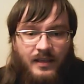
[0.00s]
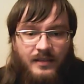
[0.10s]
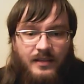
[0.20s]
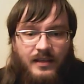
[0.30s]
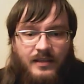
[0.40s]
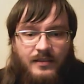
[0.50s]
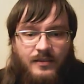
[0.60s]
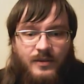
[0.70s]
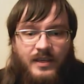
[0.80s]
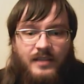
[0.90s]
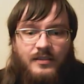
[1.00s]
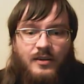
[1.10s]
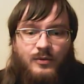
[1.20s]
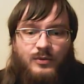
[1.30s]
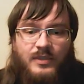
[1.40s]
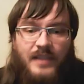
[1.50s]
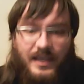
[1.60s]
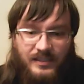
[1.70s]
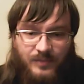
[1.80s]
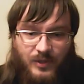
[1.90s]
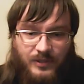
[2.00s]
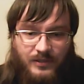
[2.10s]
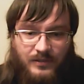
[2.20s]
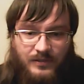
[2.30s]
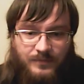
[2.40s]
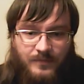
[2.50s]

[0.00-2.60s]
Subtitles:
Then you can go to the next point.